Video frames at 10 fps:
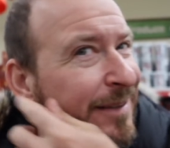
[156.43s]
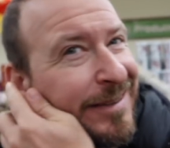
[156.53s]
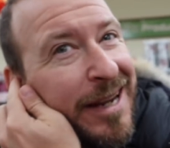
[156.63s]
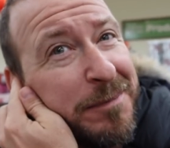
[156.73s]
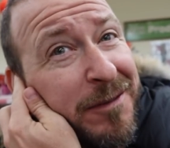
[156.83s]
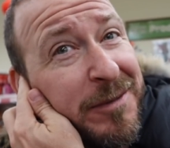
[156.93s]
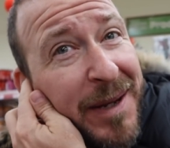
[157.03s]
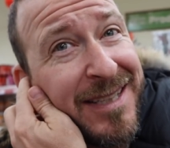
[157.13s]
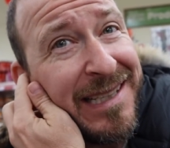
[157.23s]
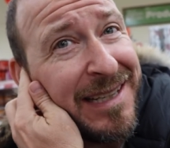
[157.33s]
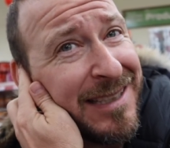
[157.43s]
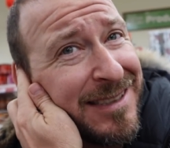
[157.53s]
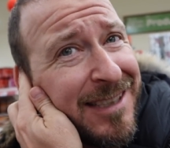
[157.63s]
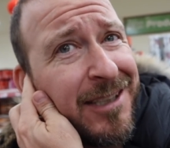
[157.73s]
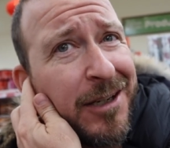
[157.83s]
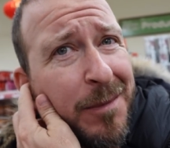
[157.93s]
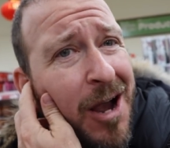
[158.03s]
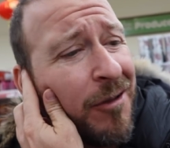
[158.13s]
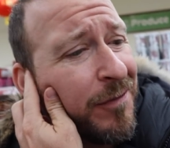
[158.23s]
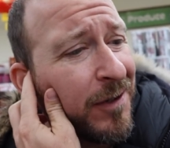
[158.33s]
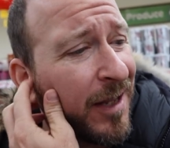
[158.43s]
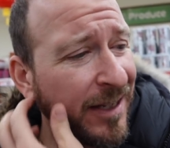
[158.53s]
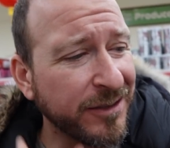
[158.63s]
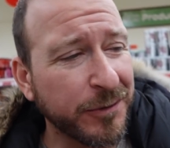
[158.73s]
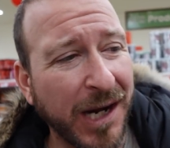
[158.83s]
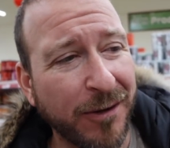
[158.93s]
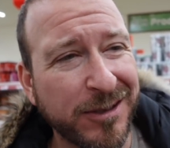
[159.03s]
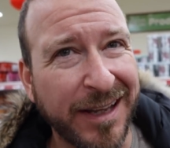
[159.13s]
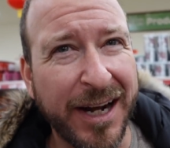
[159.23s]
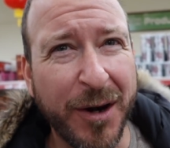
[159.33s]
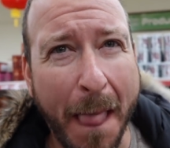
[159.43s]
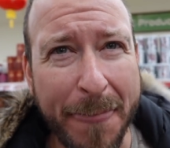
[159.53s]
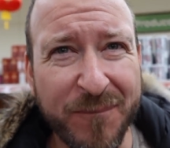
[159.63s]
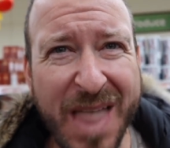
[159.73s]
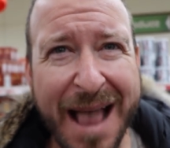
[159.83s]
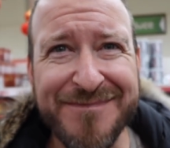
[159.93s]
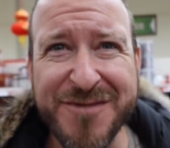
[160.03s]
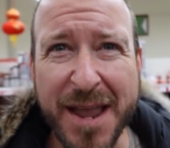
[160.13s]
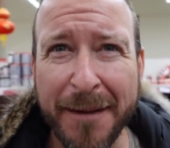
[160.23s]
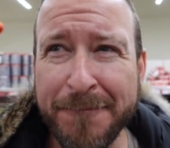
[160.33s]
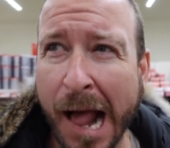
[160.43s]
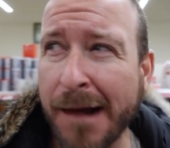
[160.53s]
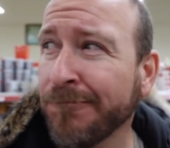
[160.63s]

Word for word: The type of spicy that sits in your mouth for like two hours later, numb.